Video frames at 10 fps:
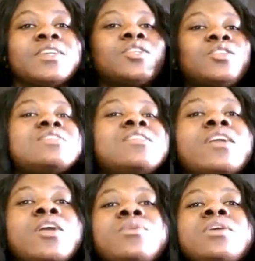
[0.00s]
it looks
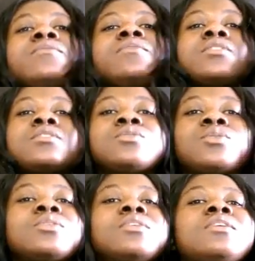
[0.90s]
like a weave.
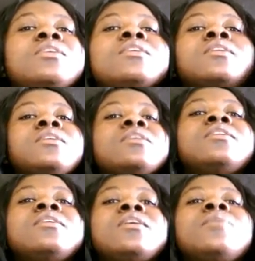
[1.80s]
So
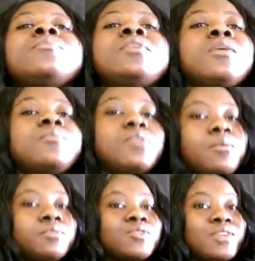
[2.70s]
yep.
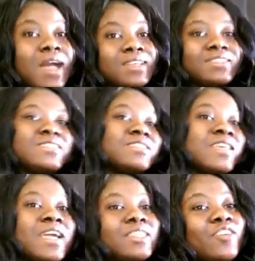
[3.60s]
So guys, this is
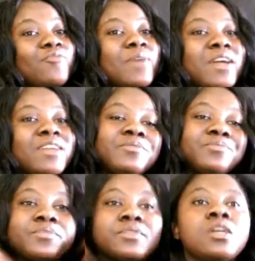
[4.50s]
the end of my
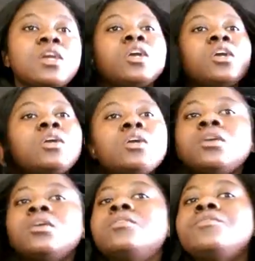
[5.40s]

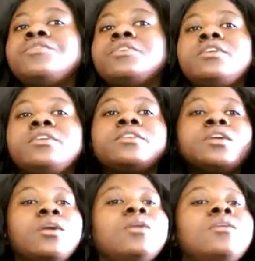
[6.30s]

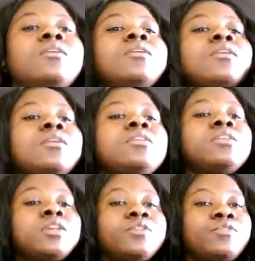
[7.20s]
video.
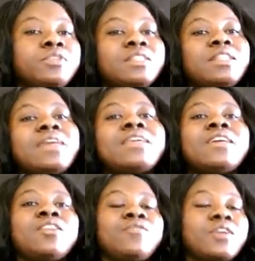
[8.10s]
If you did like
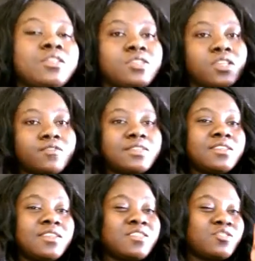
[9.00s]
it, don't forget to give
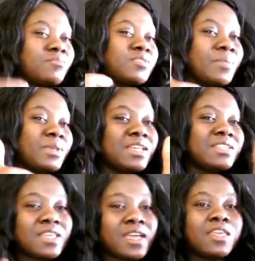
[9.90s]
it a thumbs up, as I
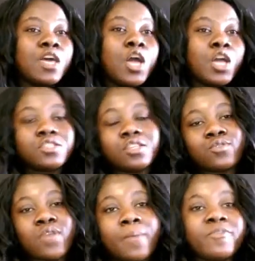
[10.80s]
said.
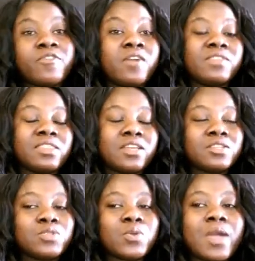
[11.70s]
Subscribe if you haven't
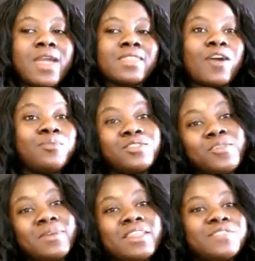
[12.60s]
done so, and I hope to see
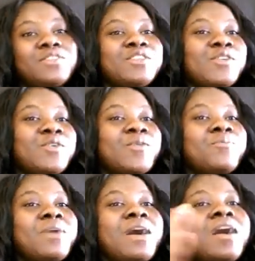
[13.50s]
you in my next video.
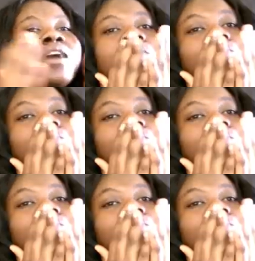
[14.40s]
Bye.